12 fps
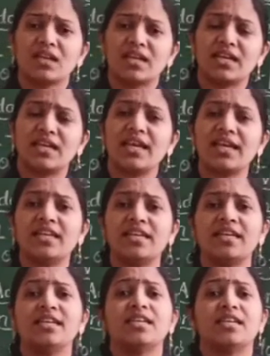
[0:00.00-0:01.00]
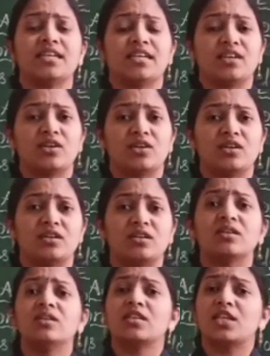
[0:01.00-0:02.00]
creating
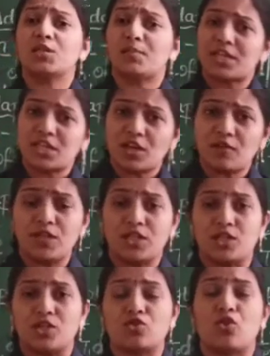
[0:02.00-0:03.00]
the special features,